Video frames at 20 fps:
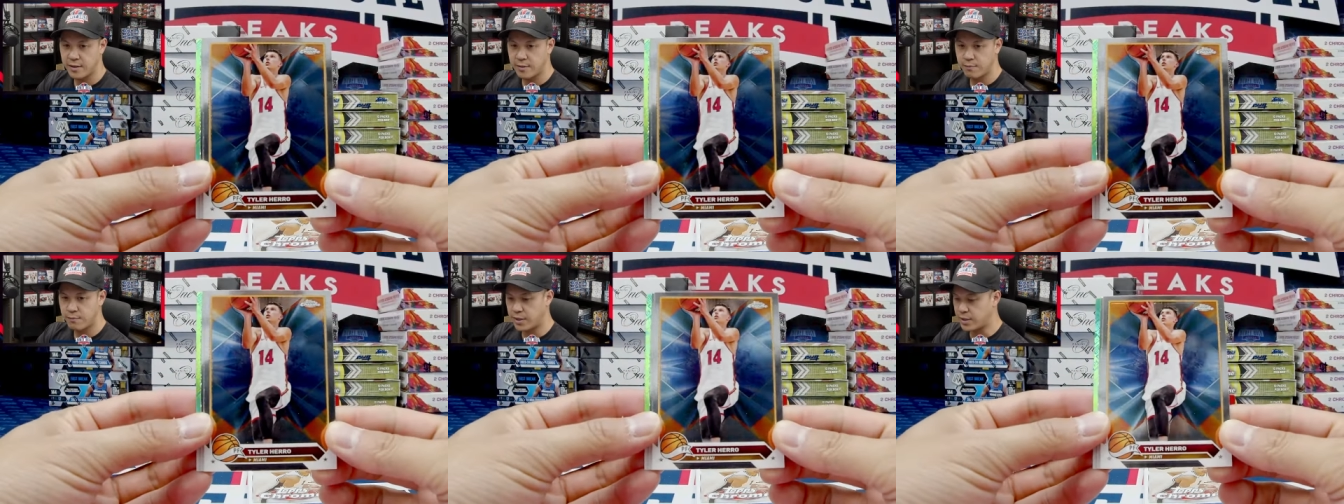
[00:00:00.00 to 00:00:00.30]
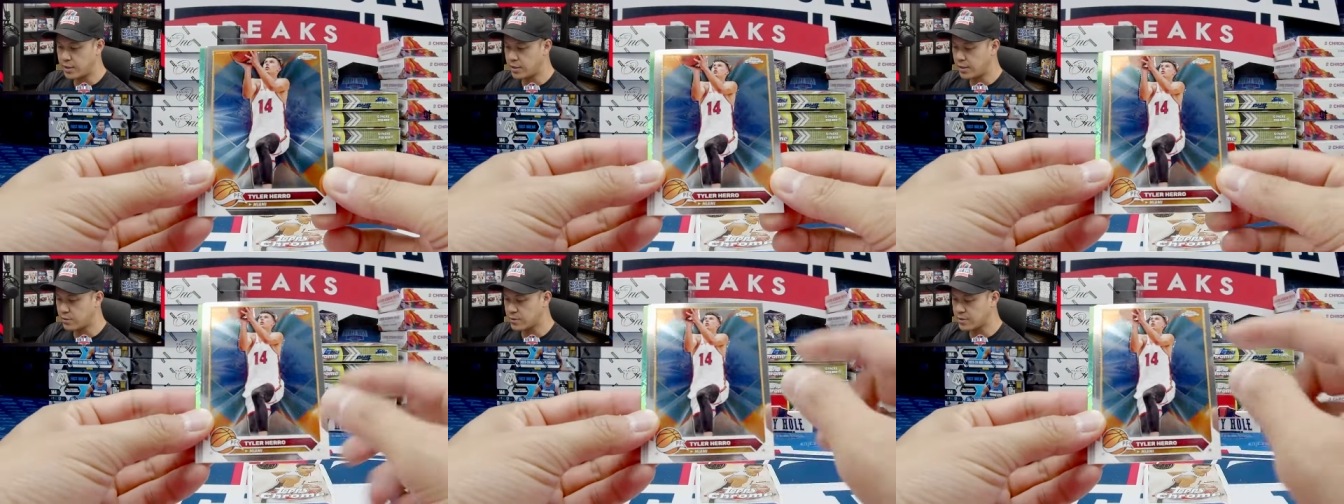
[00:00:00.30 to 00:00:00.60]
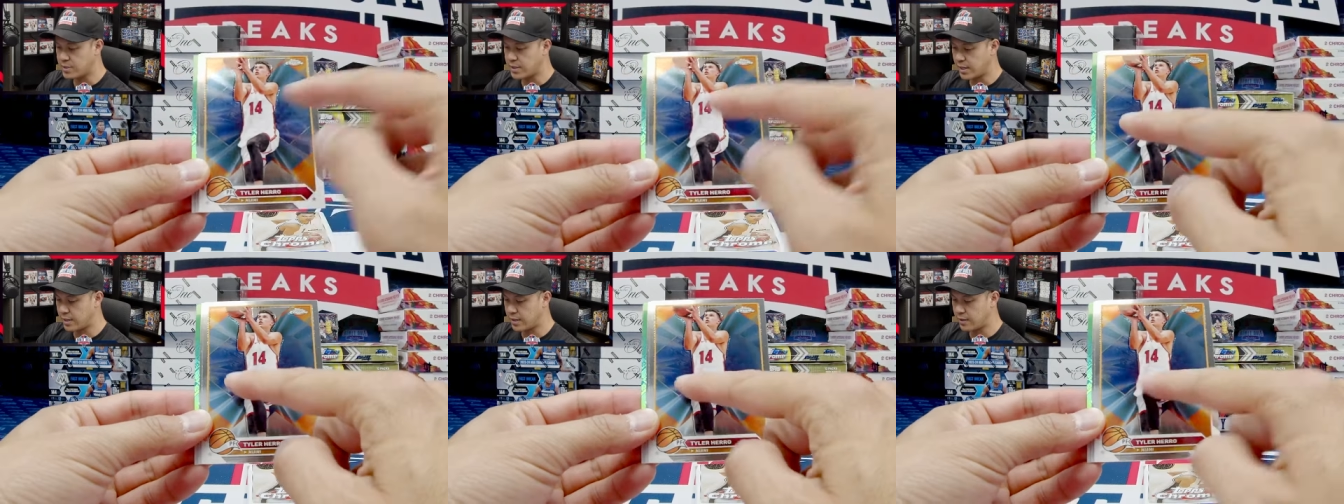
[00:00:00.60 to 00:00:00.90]
but you don't
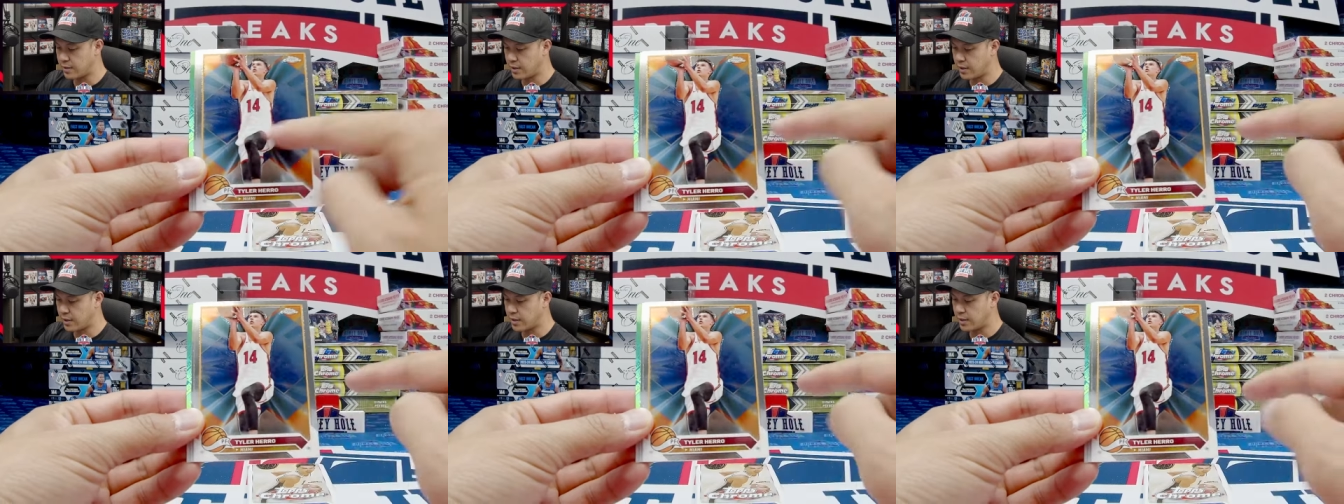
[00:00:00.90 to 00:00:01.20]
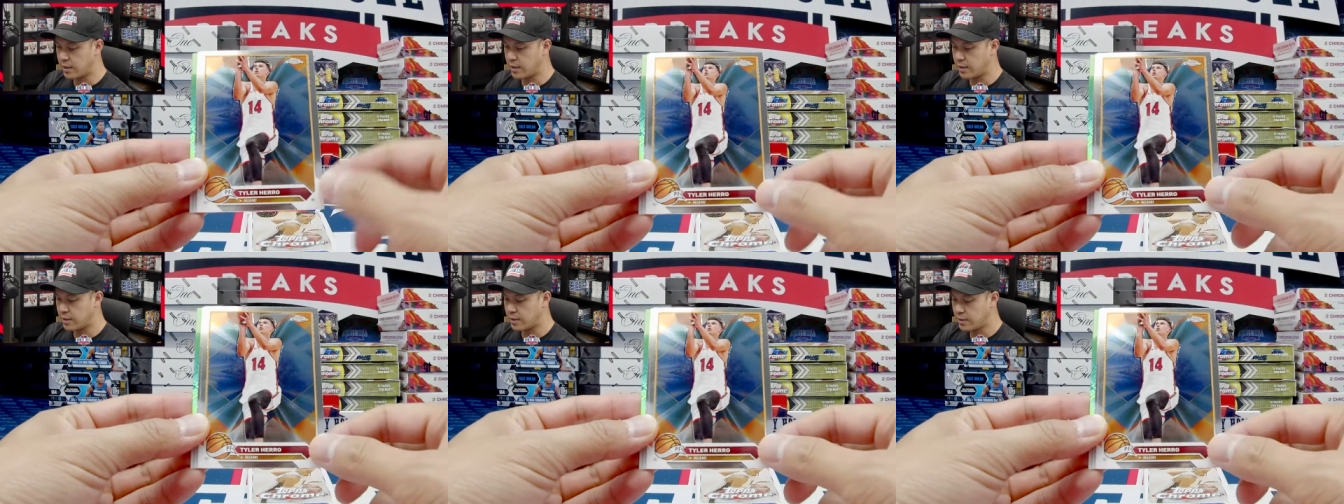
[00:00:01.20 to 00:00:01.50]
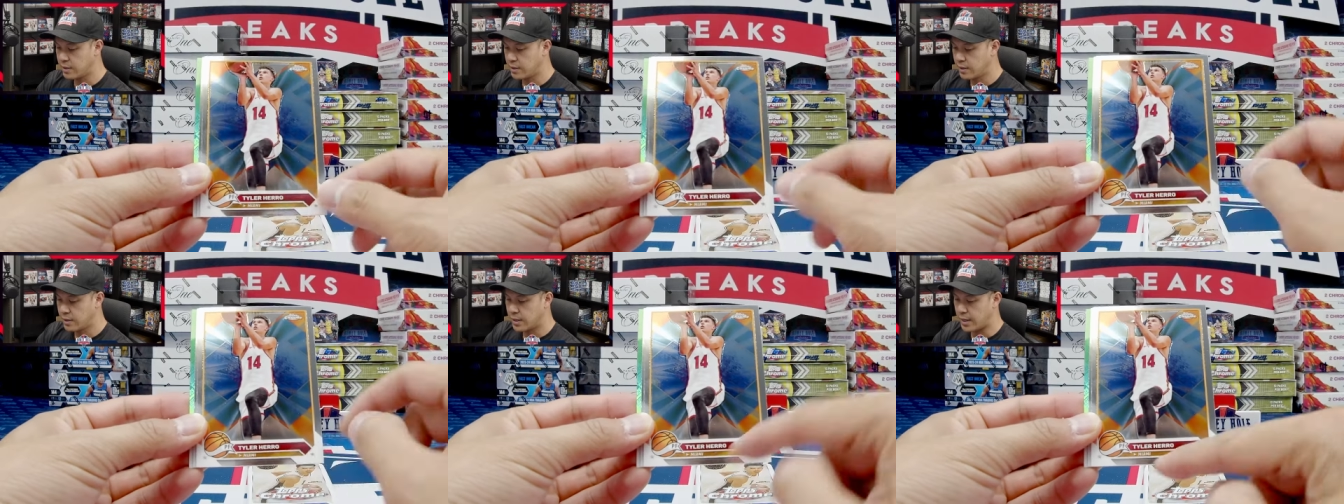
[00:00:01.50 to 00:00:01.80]
see any of the
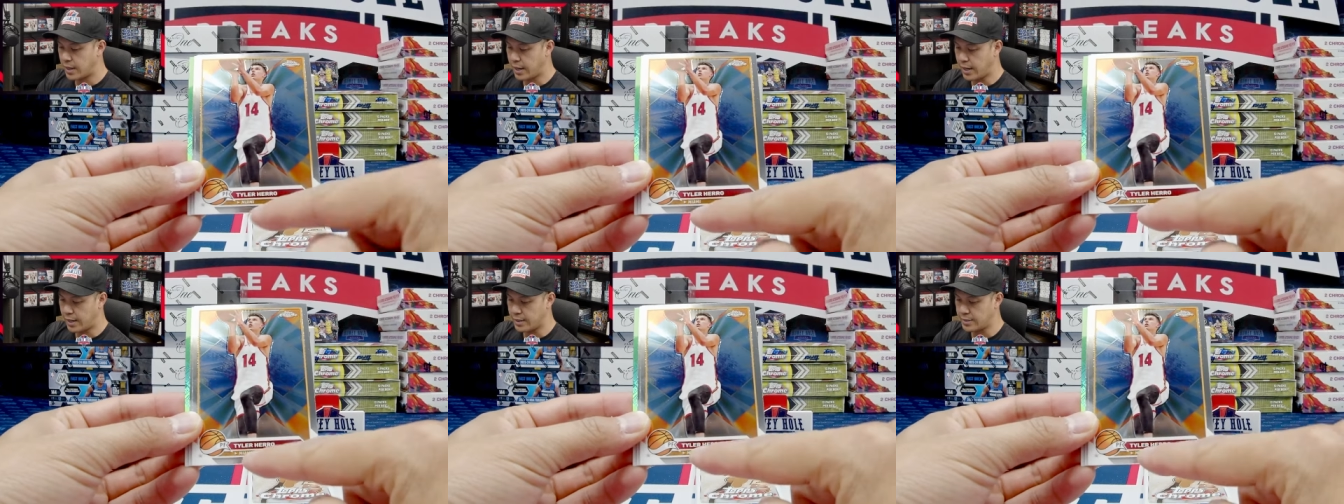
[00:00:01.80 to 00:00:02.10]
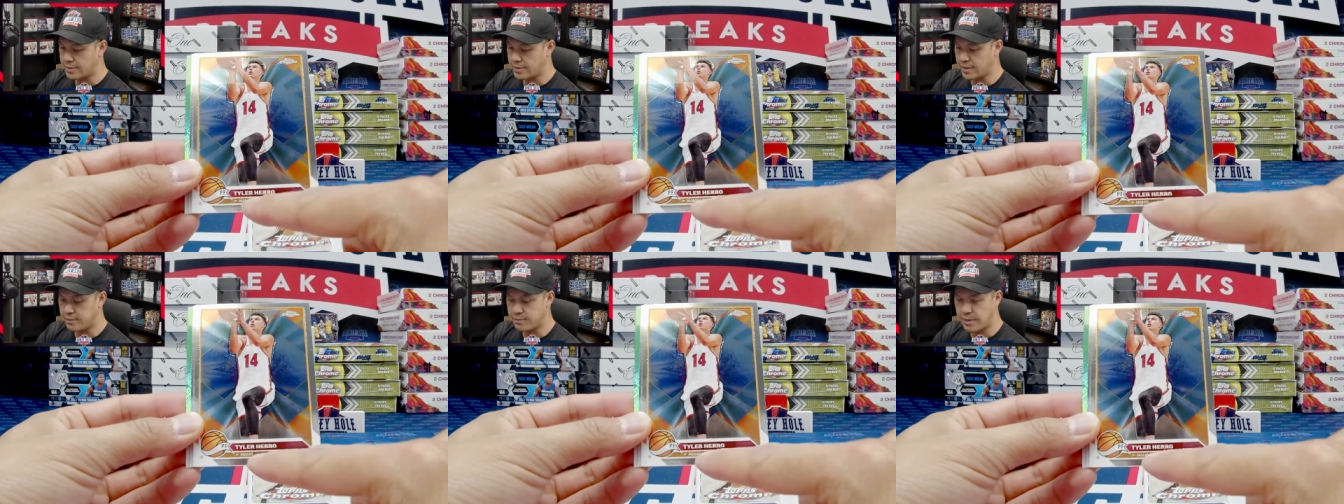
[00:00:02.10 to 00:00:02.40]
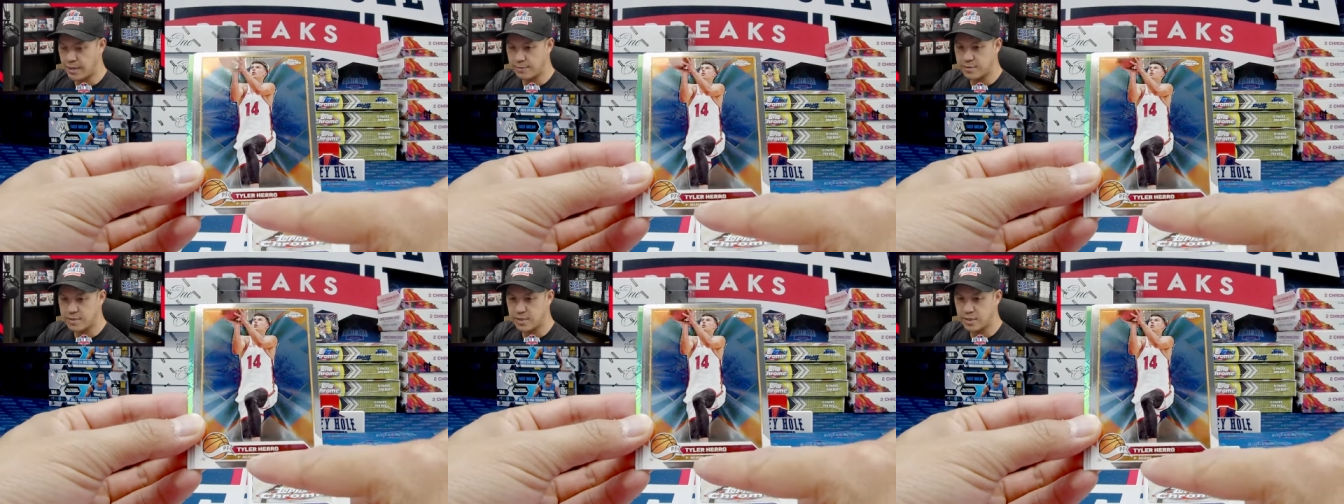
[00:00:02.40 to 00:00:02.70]
team
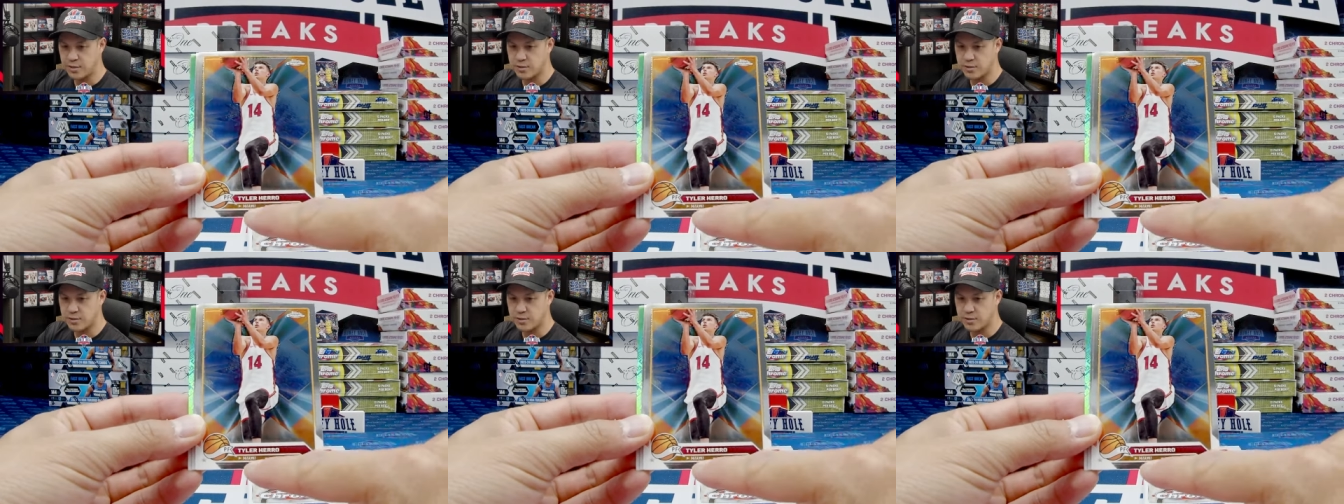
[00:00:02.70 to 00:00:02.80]
names here?